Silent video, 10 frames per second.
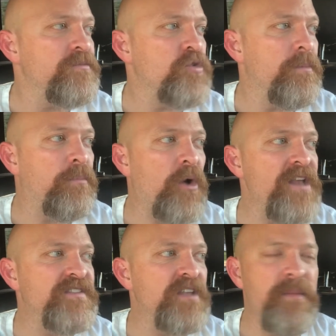to
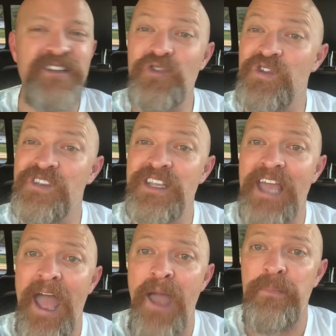embrace them, and to seek
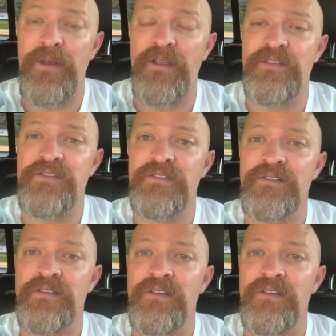happiness